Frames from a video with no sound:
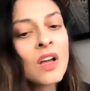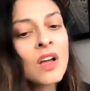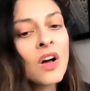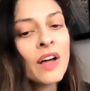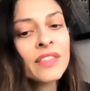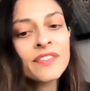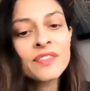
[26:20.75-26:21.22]

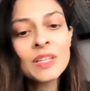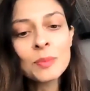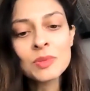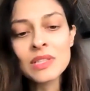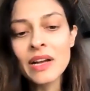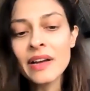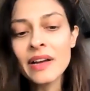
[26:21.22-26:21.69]
On the flip
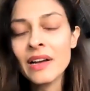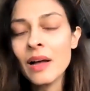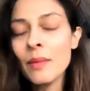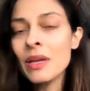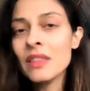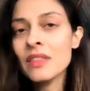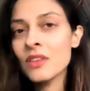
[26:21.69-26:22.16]
side, I
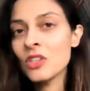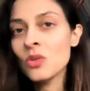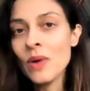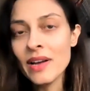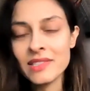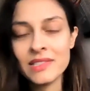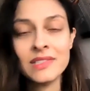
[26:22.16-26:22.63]
mean, the
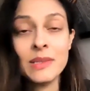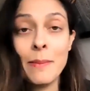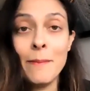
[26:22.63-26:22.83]
US is a